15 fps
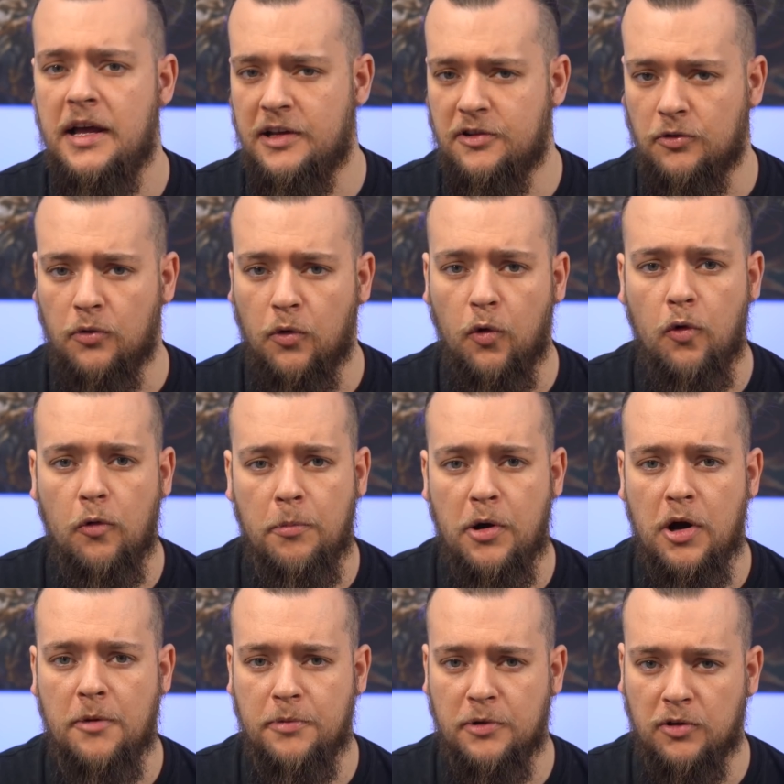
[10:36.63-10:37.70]
as an all
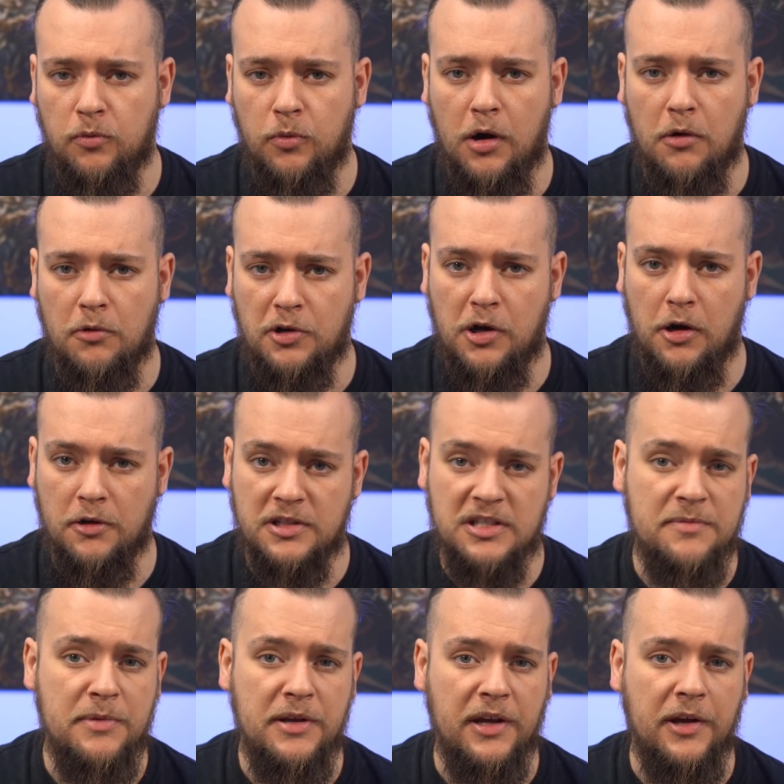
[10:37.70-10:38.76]
purpose wildcard
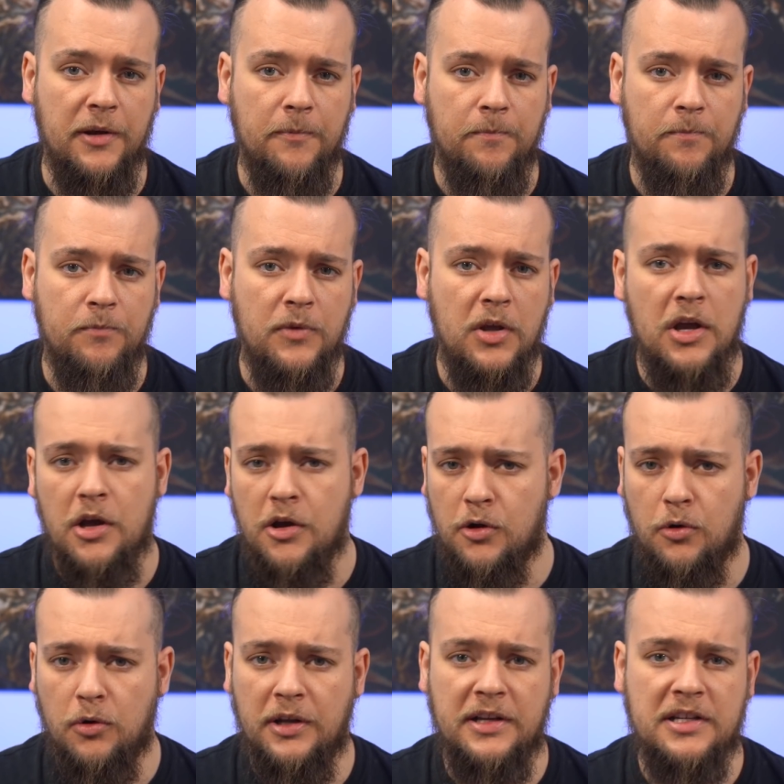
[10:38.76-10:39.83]
smear.
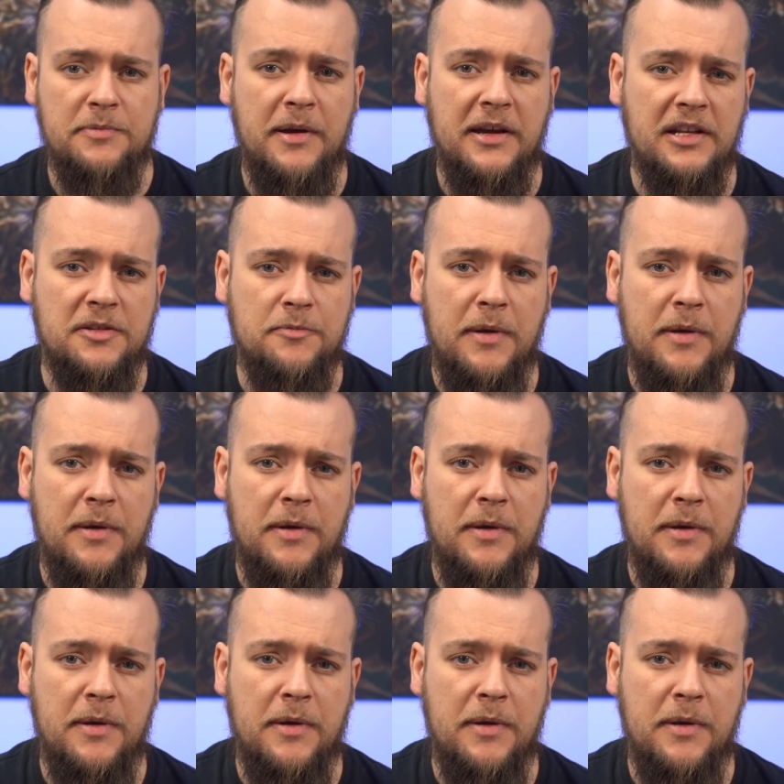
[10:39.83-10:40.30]
Calling a spade a